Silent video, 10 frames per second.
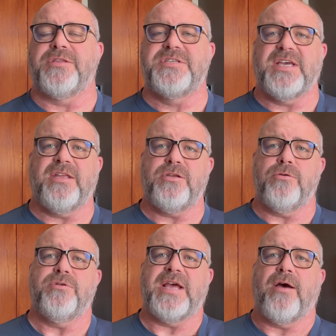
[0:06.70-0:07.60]

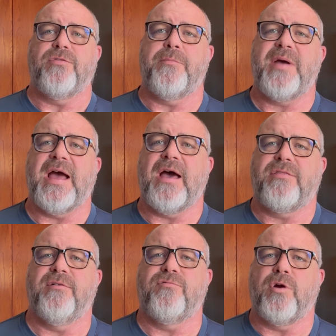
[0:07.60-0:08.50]
continue down the
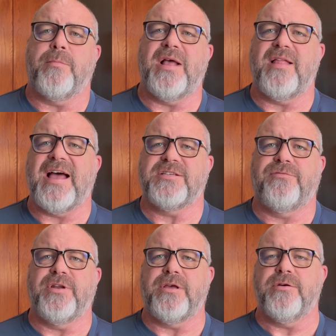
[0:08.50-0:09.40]
path of one of my
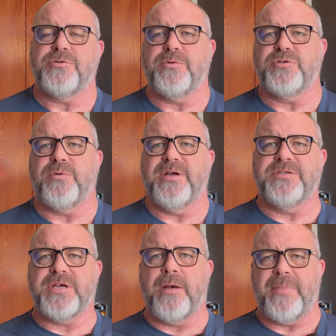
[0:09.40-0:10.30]
last videos, which
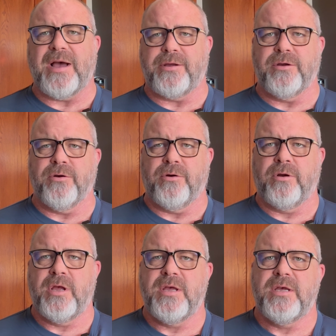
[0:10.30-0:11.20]
was about
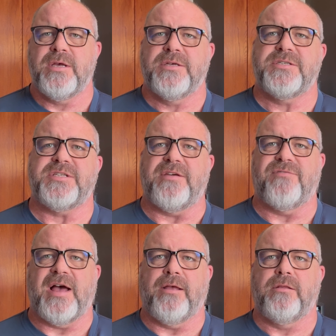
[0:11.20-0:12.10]
your
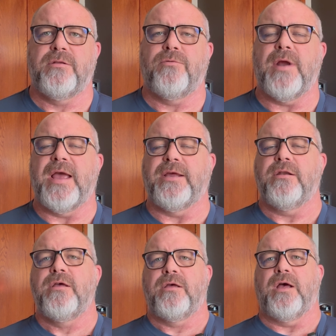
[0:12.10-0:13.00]
C-file, right?
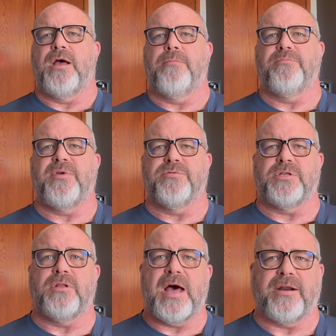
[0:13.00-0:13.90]
There was
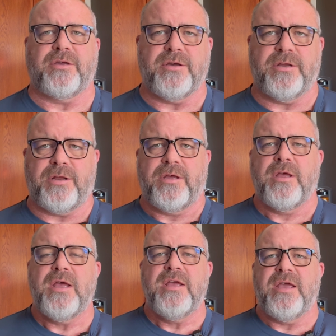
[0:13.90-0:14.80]
a lot of good
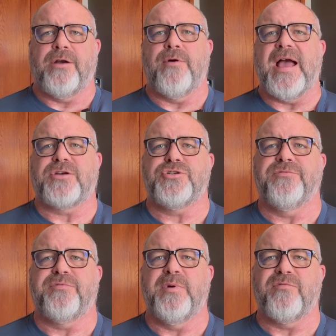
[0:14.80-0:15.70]

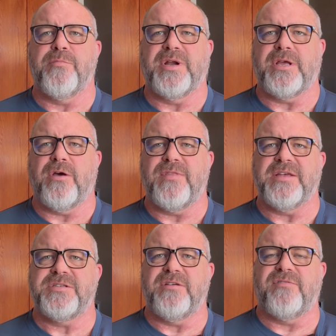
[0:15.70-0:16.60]
interaction from everybody on
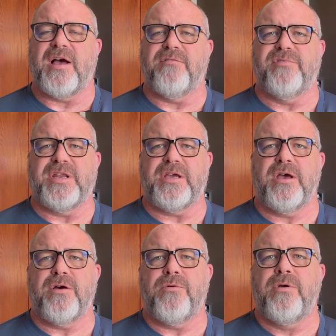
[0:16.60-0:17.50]
that C-file
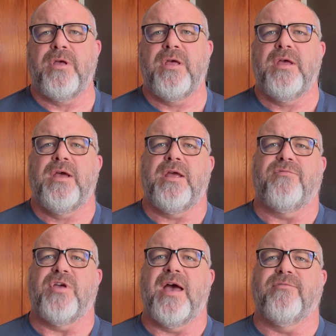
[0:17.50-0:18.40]
video.
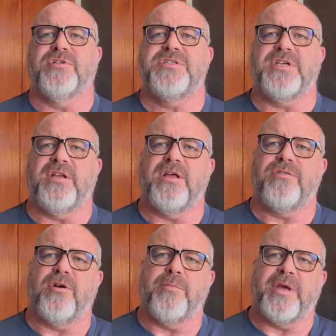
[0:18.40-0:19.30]
If you haven't seen it,
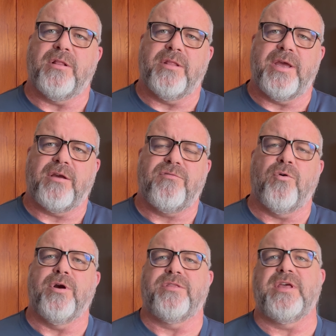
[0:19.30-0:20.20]
there'll be a link
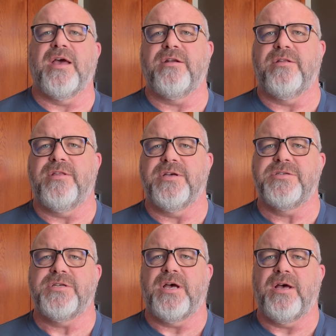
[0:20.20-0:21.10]
for it at the end of
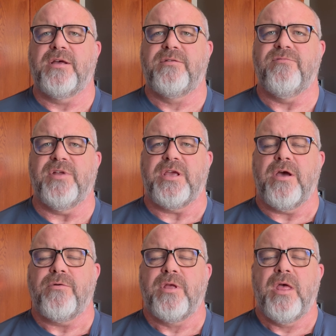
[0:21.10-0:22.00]
this
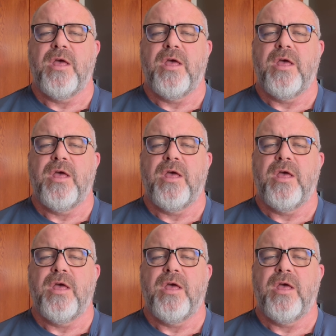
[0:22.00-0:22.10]
video.